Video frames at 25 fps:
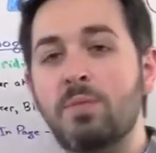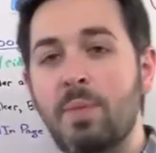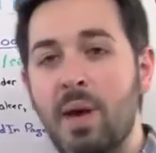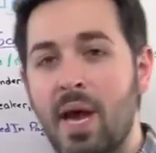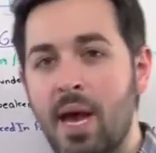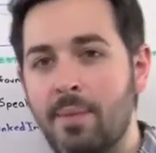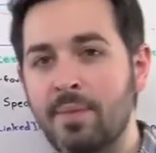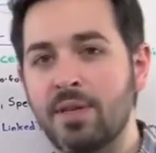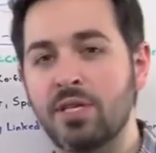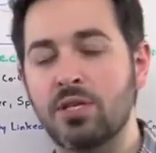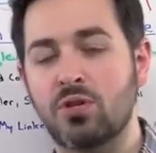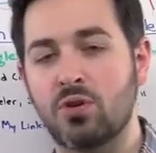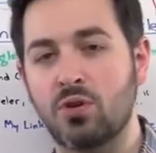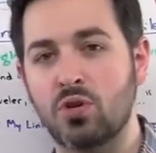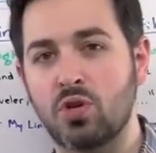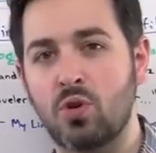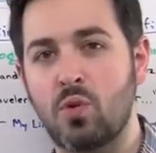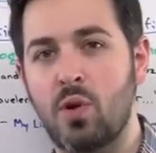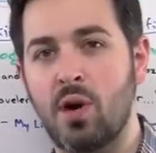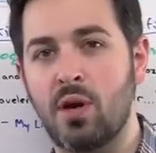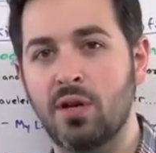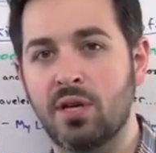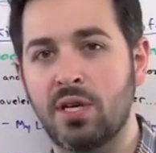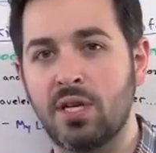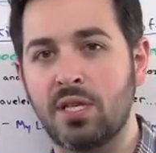spam and search
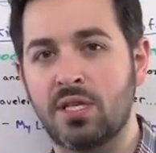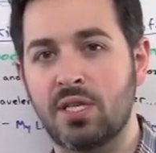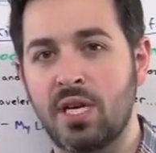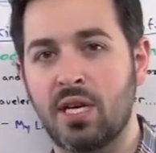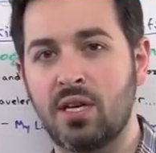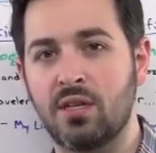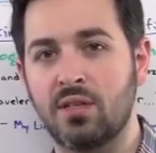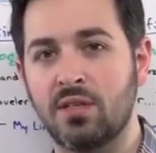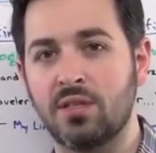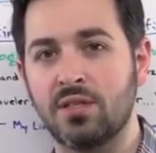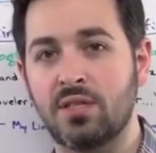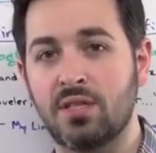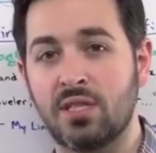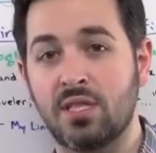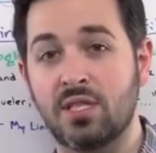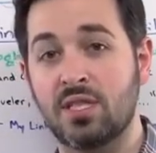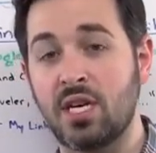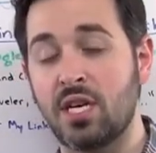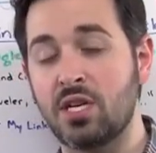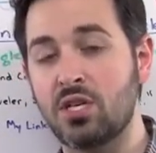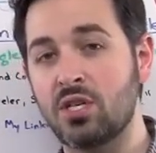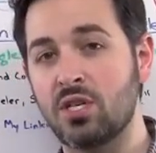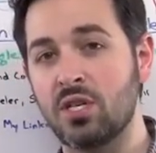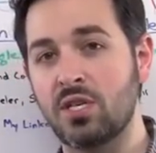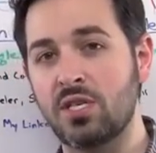quality signals.
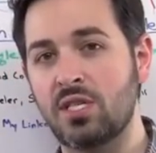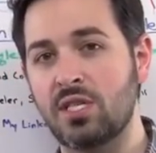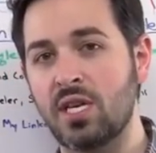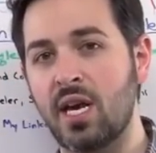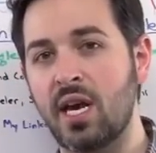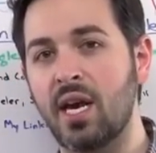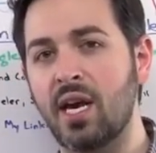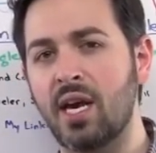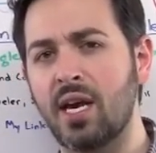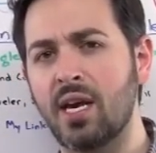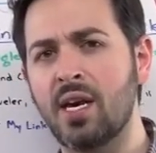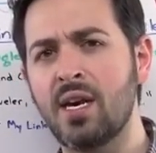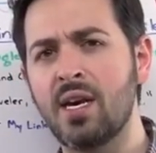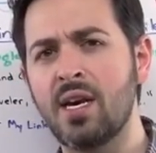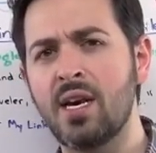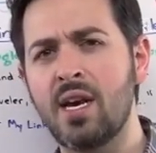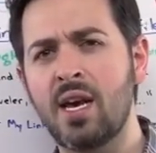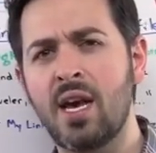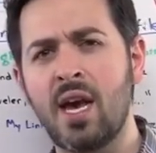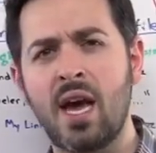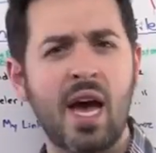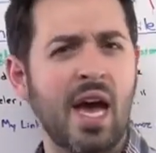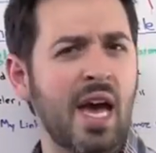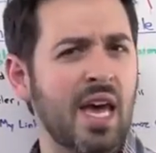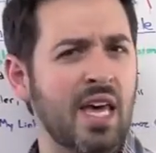Essentially saying,
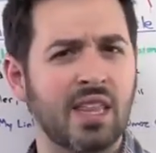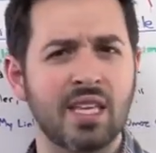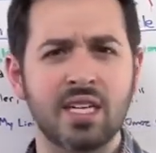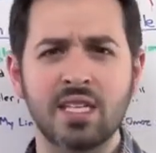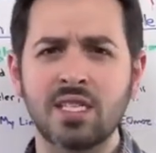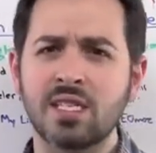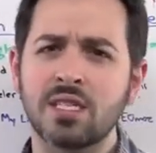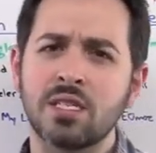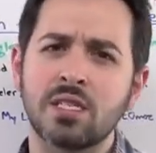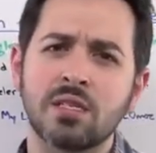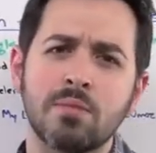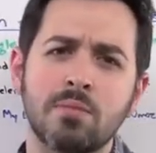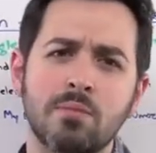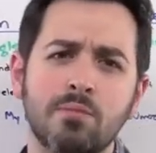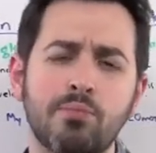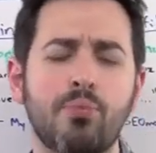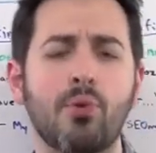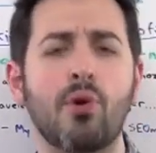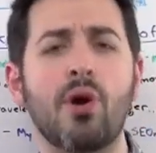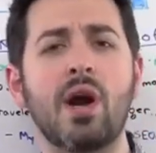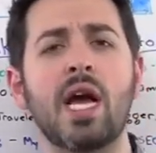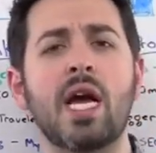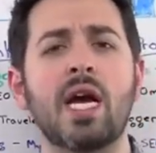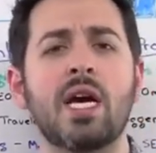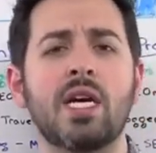hey, this
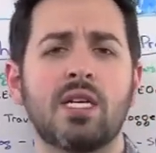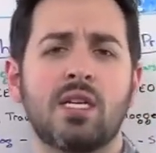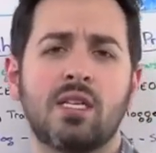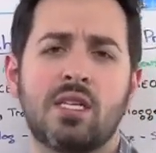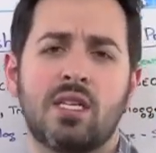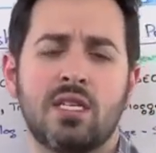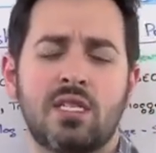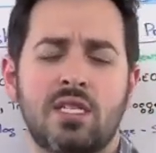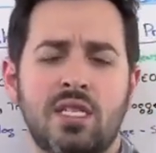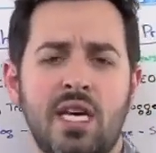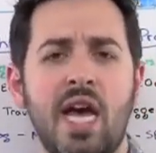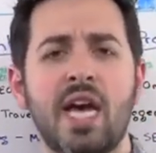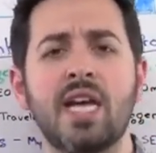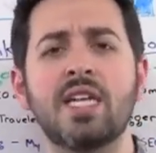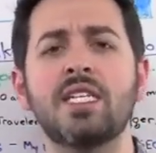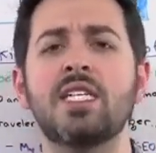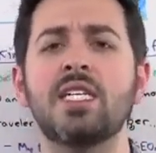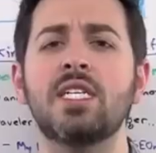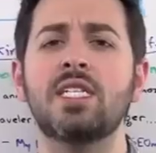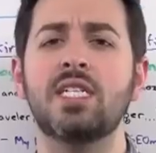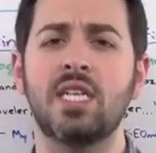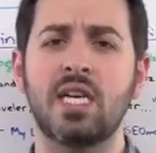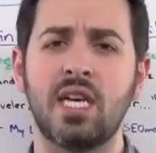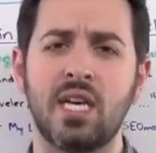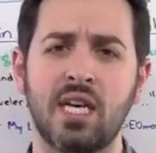brand, this
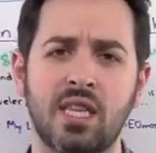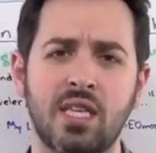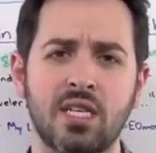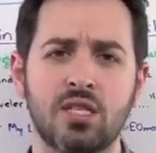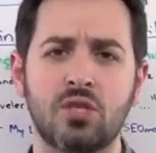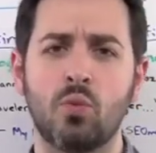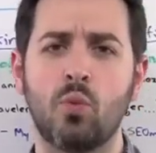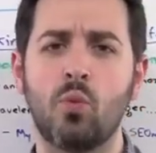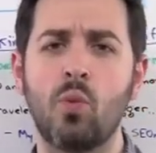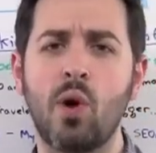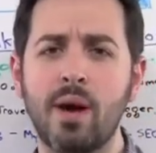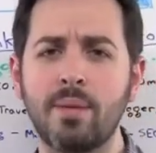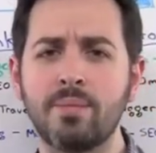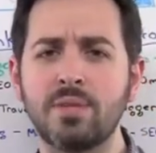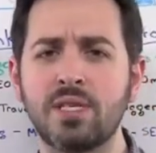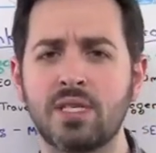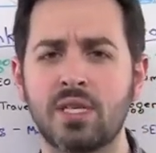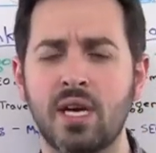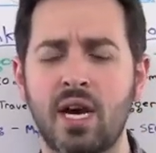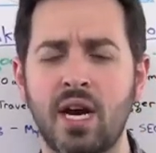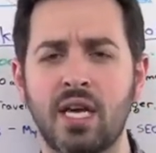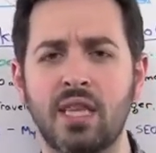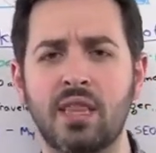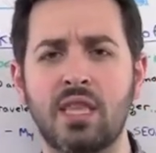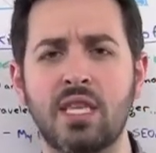entity, this
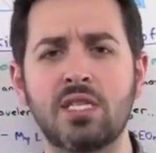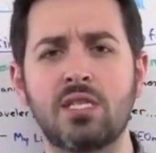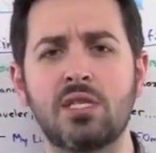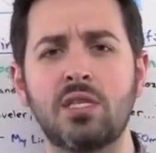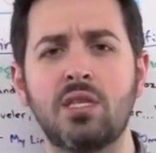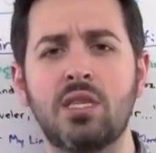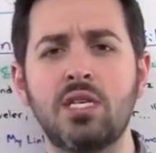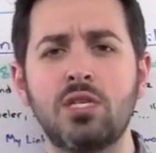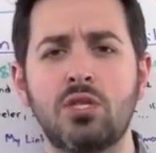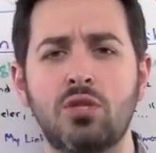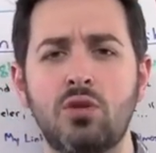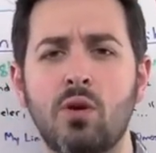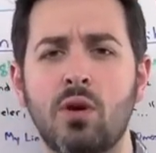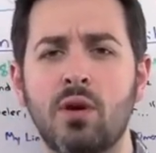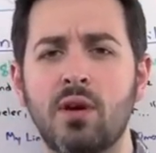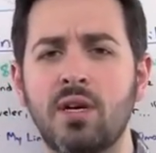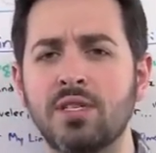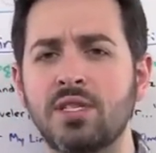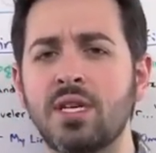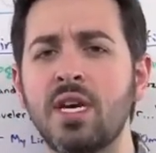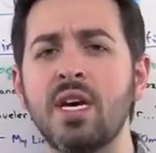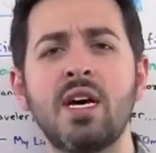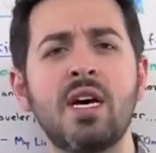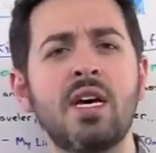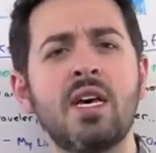website, these
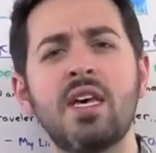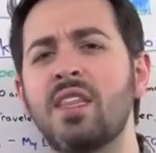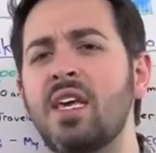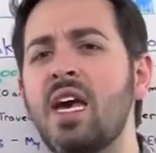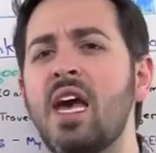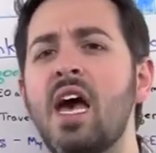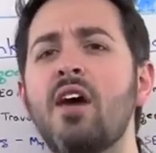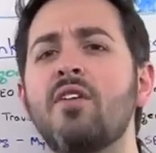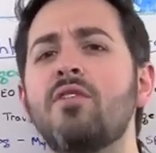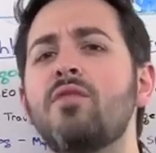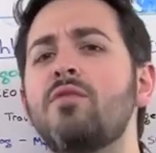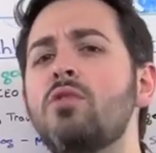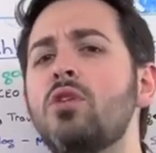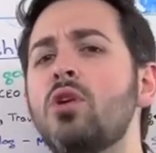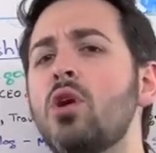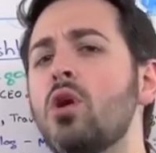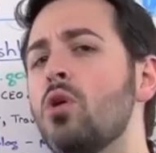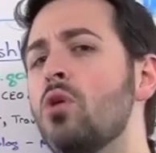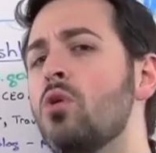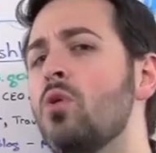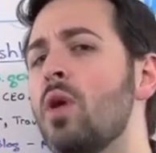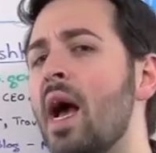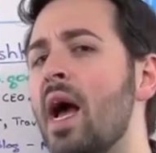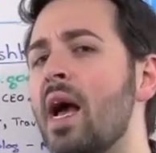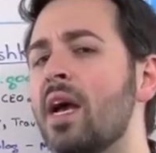URLs, they have
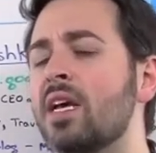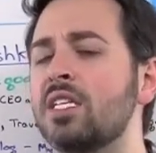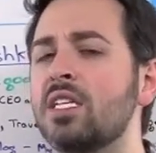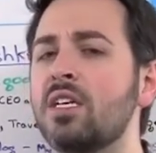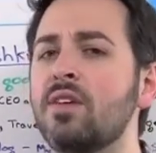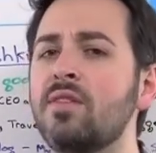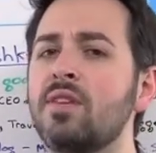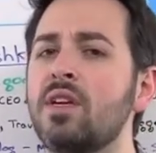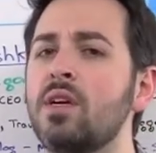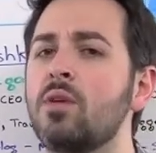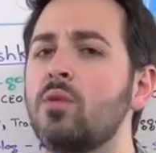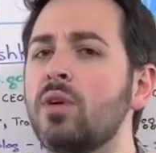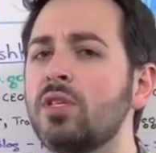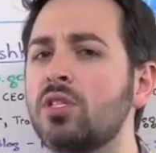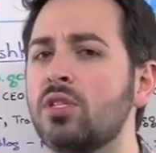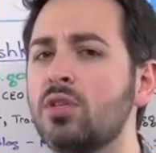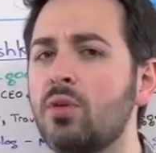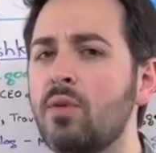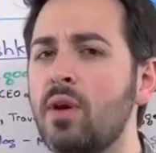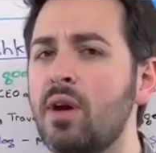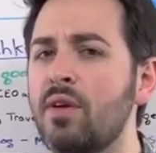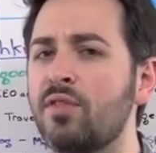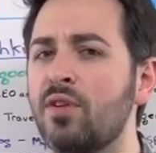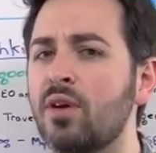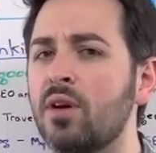no activity
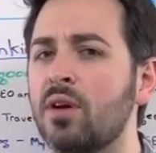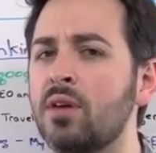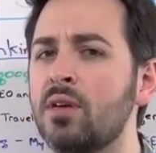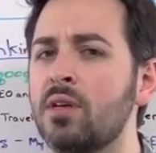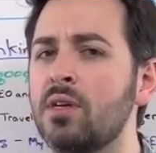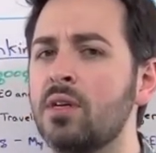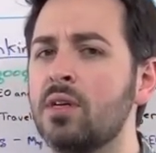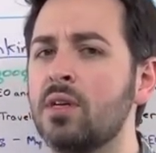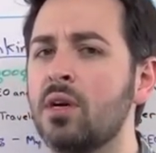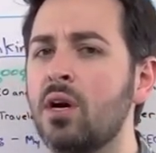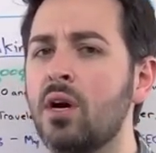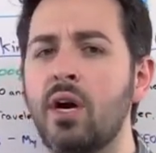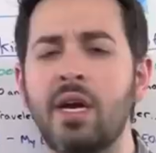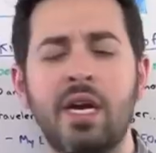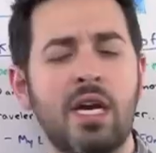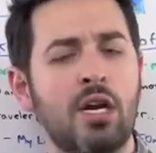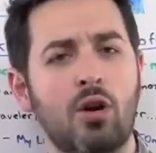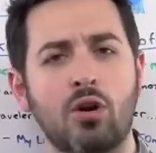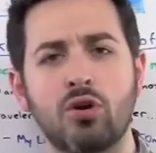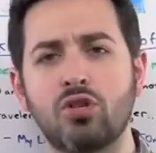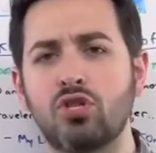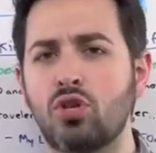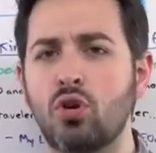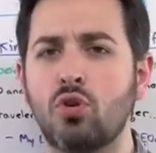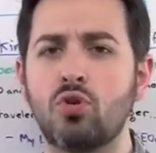whatsoever in
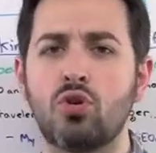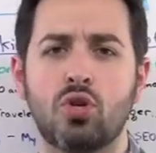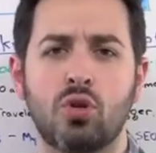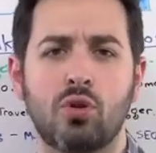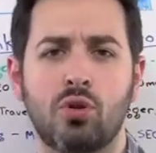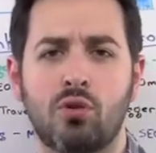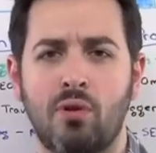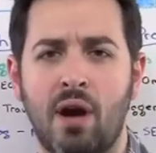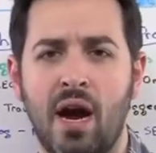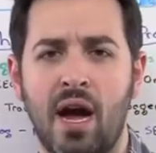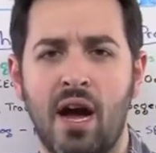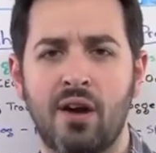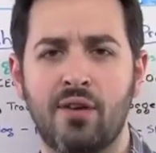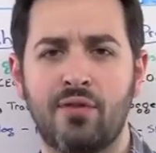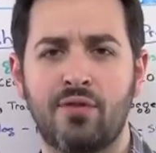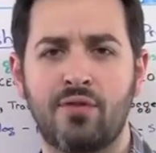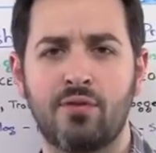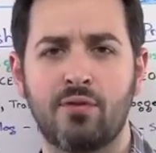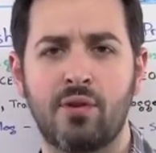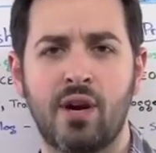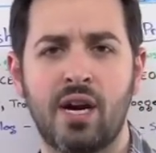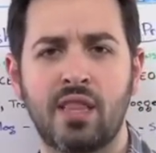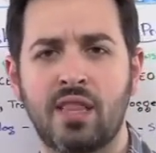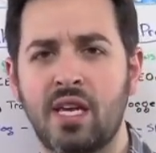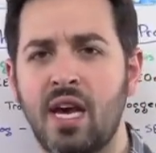our social graph,
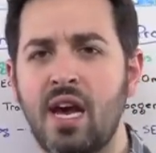right?